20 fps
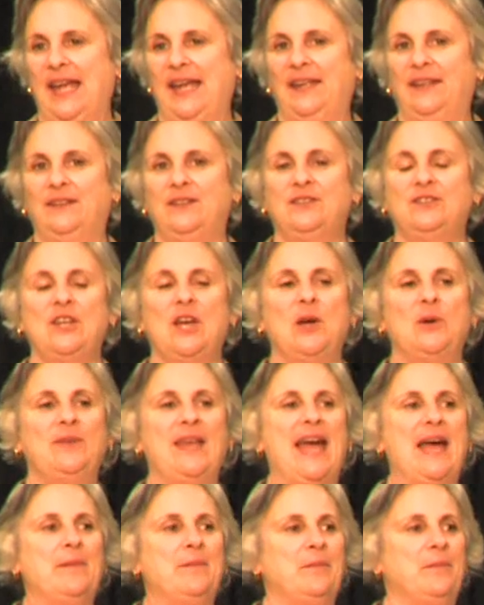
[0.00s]
and so
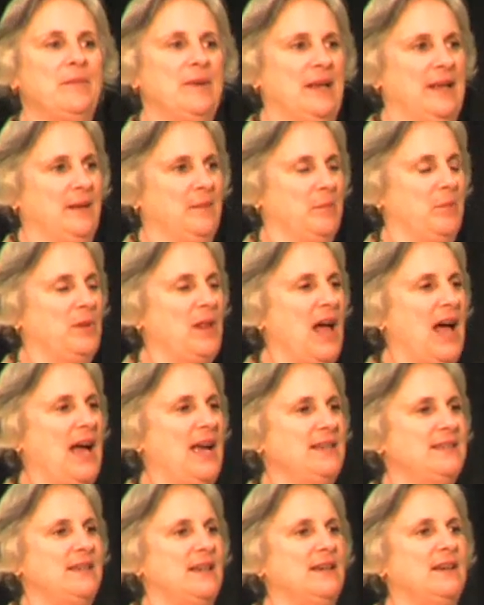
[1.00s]
that
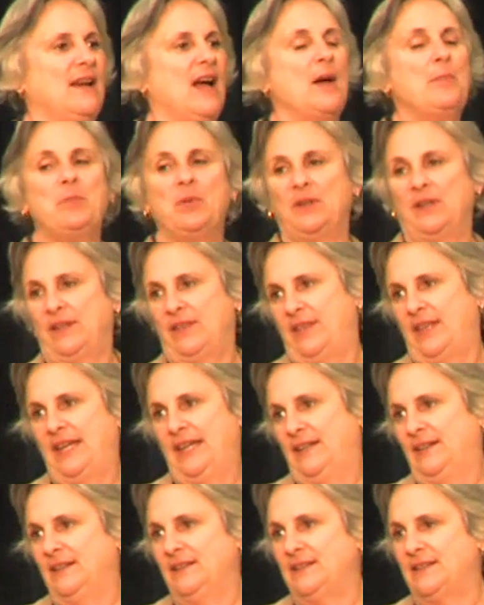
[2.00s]
implies a couple of
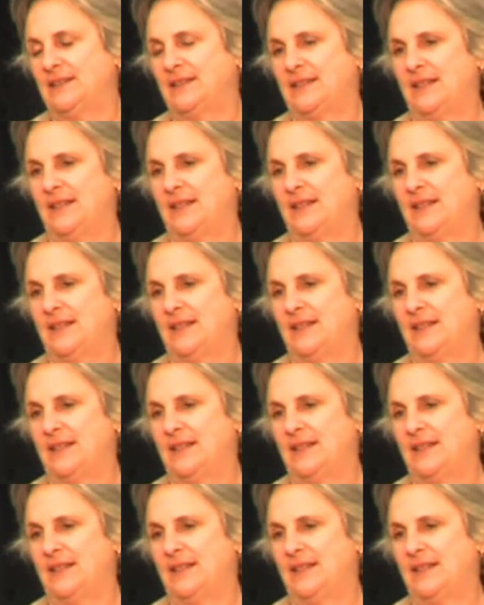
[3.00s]
things.